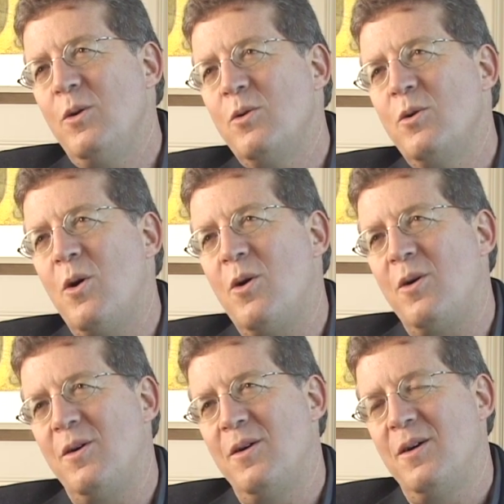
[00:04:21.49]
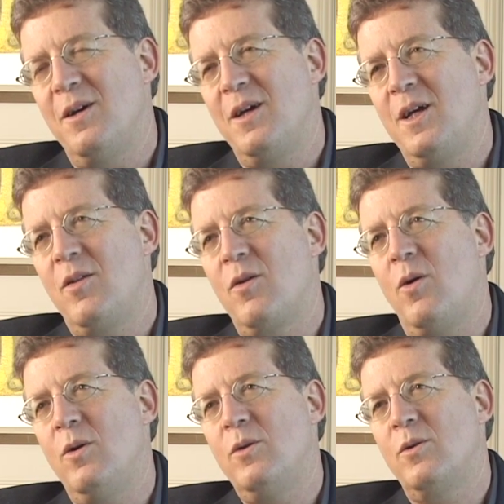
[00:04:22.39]
door. It's a
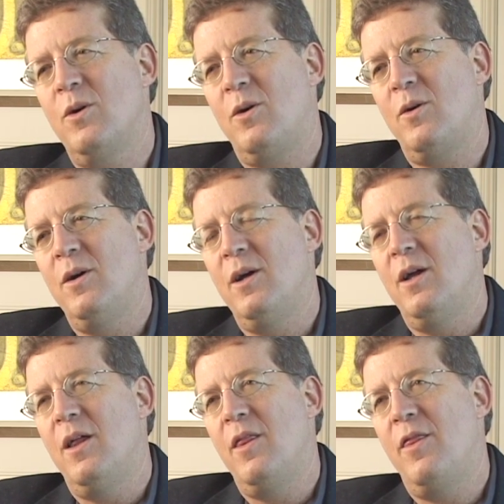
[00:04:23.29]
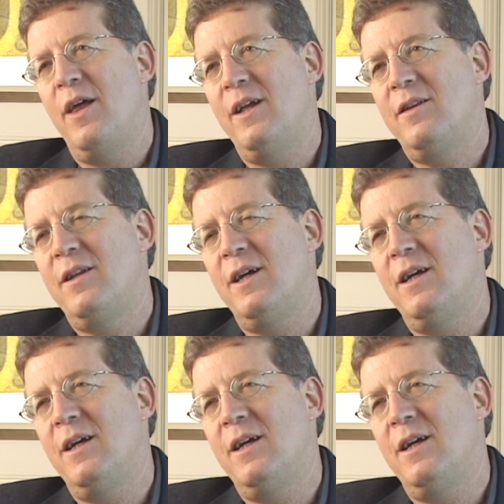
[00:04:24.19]
whole new door that